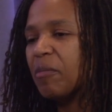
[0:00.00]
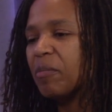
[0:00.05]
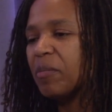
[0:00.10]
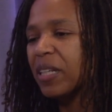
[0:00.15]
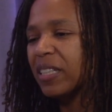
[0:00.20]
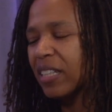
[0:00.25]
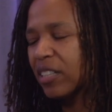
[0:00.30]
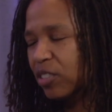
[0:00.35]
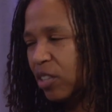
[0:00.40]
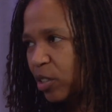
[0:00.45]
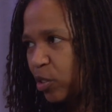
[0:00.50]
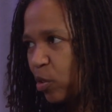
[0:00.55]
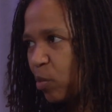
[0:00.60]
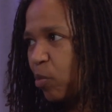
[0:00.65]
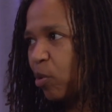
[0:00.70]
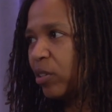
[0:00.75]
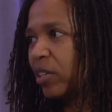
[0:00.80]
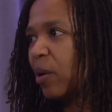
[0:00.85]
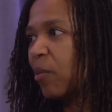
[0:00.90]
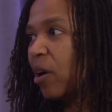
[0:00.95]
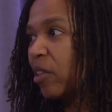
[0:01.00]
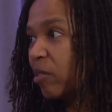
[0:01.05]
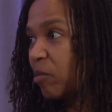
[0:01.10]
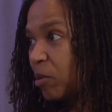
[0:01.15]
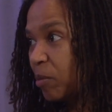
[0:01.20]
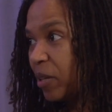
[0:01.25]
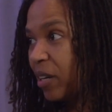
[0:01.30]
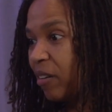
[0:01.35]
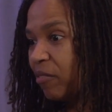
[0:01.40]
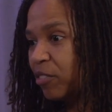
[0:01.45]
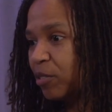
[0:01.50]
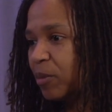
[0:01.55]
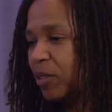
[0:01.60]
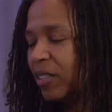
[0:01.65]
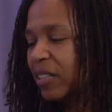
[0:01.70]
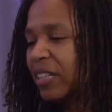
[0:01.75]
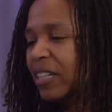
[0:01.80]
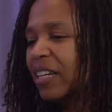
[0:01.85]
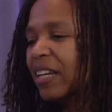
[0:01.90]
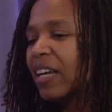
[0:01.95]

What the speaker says: Because that's also important. I want them to be comfortable.